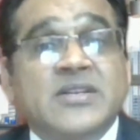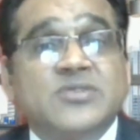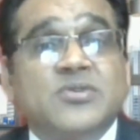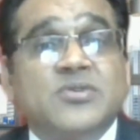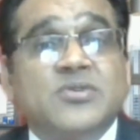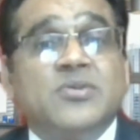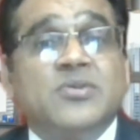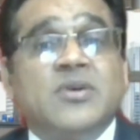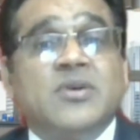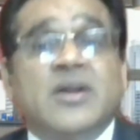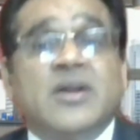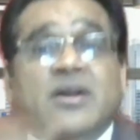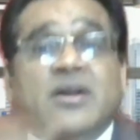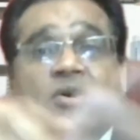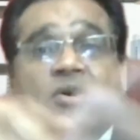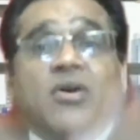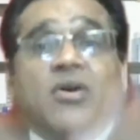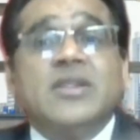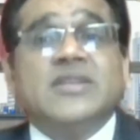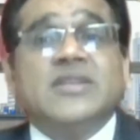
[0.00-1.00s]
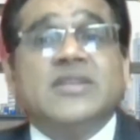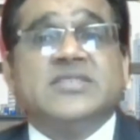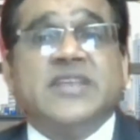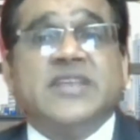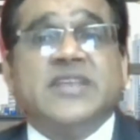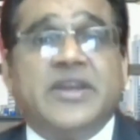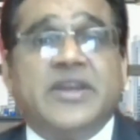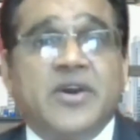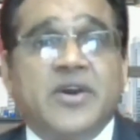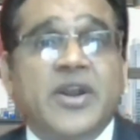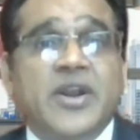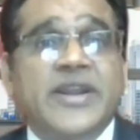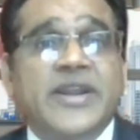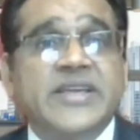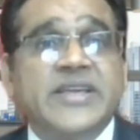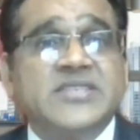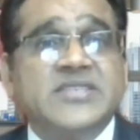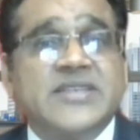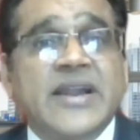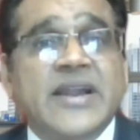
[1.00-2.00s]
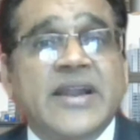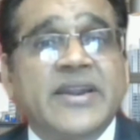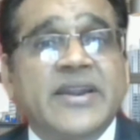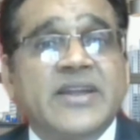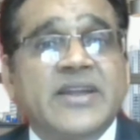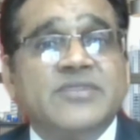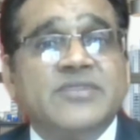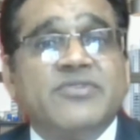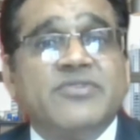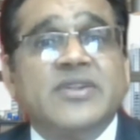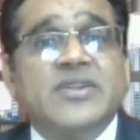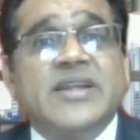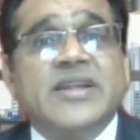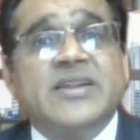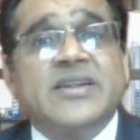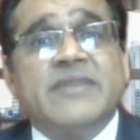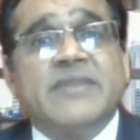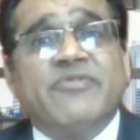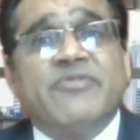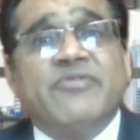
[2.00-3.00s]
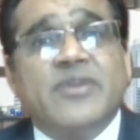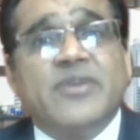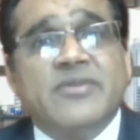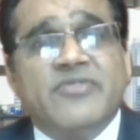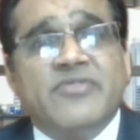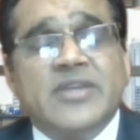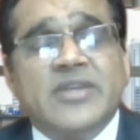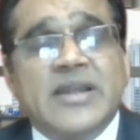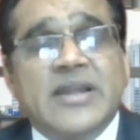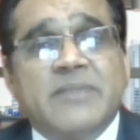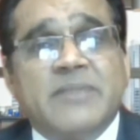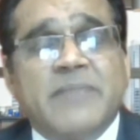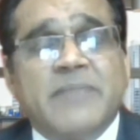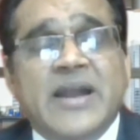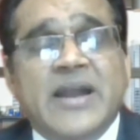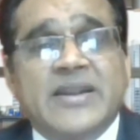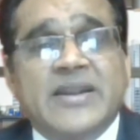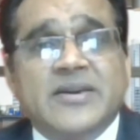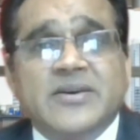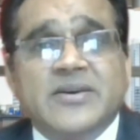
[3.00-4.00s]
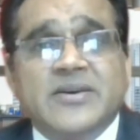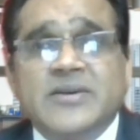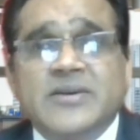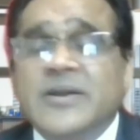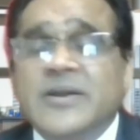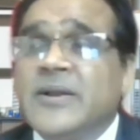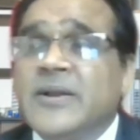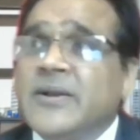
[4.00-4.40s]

So all the security standards for that matter,